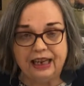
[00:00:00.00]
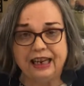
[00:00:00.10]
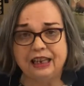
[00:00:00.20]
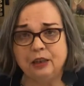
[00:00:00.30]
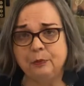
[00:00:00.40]

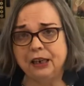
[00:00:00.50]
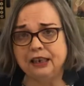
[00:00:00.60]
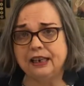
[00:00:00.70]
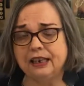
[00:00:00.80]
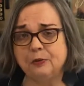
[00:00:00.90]
And the
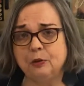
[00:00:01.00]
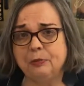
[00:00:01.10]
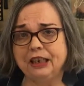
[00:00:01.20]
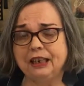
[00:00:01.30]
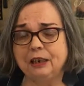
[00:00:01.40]
picnics would
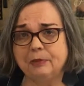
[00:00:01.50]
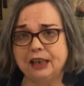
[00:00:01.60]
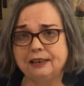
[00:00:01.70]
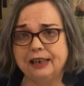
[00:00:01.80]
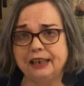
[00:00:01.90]
begin
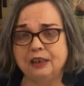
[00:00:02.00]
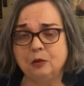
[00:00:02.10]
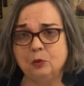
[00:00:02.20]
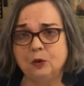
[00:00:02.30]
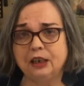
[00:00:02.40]
about 10 in the
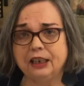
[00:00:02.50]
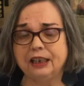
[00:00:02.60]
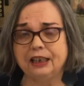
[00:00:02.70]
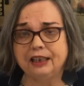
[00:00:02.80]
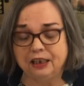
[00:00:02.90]
morning,
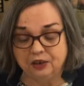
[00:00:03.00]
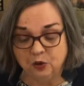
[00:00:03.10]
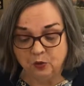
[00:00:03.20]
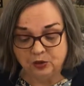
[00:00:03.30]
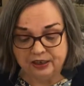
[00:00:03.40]
and they'd
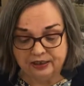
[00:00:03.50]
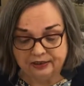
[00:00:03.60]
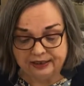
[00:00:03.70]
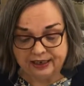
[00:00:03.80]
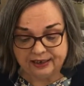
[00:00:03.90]
go till
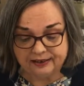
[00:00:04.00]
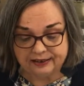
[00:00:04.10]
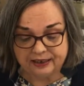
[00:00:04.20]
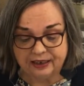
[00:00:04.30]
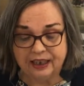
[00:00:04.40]
dusk.
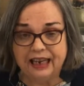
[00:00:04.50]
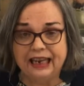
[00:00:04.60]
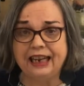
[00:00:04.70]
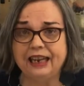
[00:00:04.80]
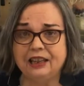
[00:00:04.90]

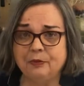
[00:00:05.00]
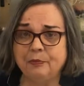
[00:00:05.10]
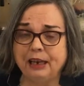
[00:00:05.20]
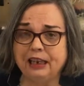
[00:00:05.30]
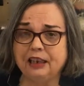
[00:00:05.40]
and the
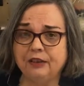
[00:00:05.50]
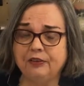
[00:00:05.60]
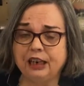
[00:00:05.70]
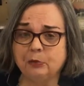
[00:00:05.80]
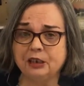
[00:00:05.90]
Bailey
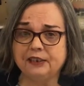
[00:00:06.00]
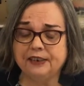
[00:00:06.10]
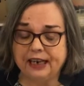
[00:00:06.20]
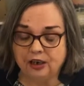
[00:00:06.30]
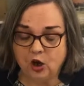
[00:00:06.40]
family
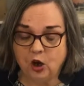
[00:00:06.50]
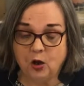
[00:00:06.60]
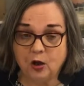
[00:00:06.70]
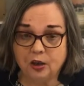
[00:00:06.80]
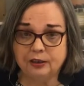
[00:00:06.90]
stayed
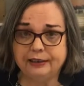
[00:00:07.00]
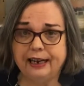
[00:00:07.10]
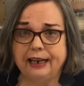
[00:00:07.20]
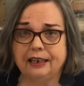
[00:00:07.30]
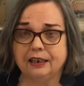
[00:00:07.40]
all
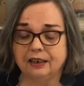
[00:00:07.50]
day